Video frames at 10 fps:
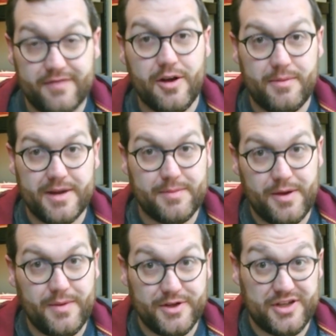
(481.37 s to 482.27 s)
got my
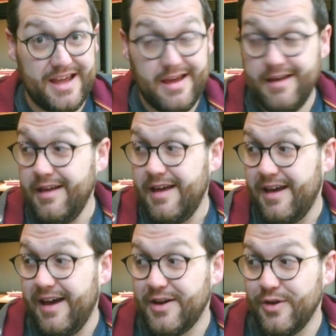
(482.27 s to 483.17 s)
computer just here,
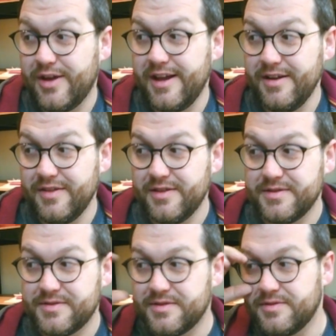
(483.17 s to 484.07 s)
and looking at
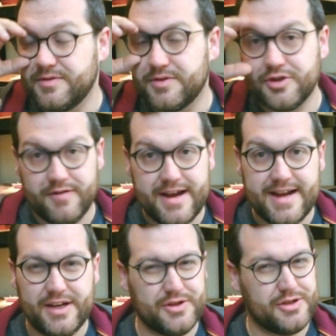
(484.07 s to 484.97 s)
the screen,
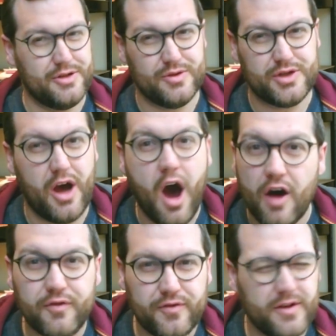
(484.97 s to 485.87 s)
it just looked
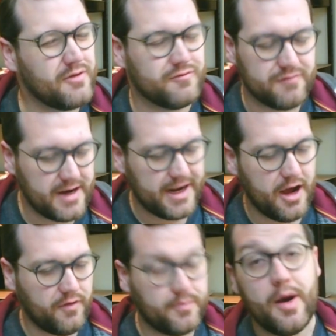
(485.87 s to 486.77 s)
off. It looked really
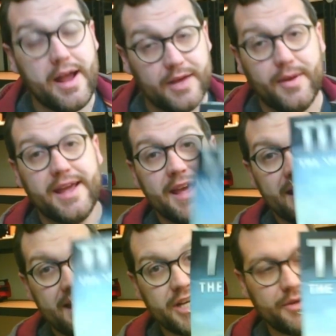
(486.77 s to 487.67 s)
off. But anyway,
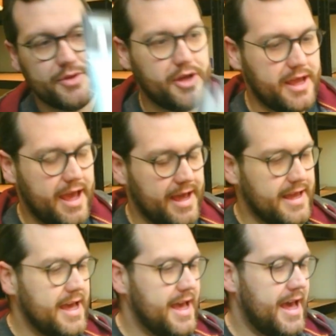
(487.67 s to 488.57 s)
issue 38.
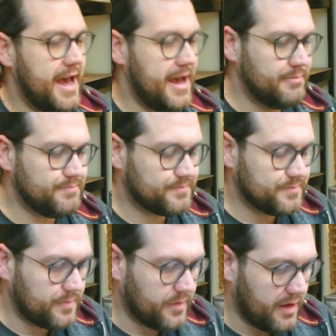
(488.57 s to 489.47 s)

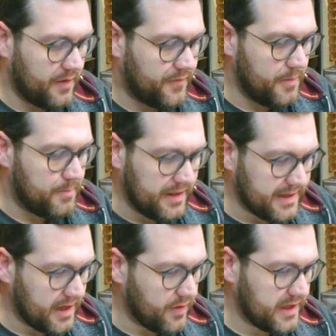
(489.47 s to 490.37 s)
For
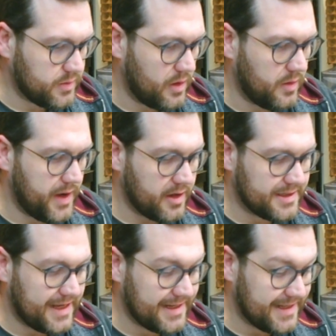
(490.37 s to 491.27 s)
building on this one, we are
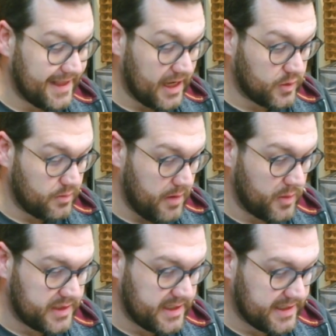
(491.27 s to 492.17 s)
testing the actual
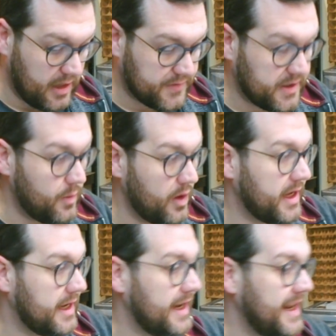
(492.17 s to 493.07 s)
motors itself. So what you're
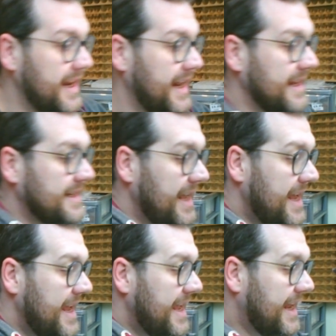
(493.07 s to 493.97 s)
going to need is,
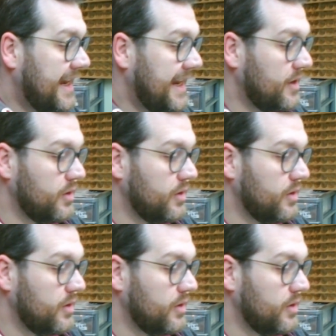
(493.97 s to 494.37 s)
you're going to need all